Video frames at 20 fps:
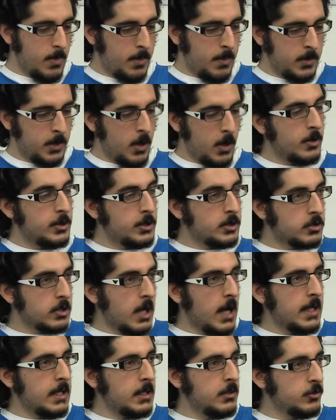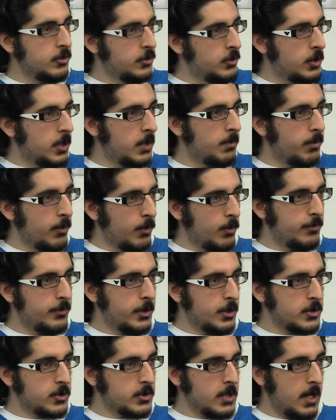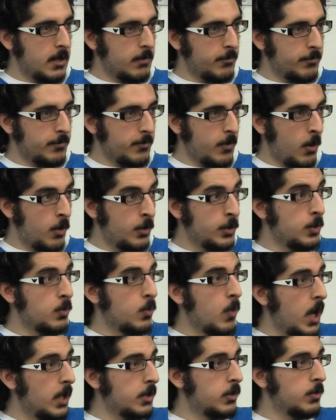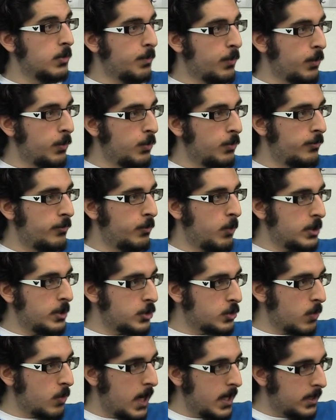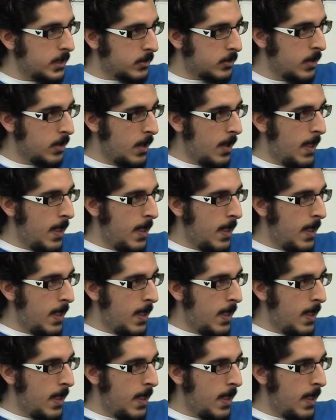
you know, in science you can prove yourself or you want to prove what's right,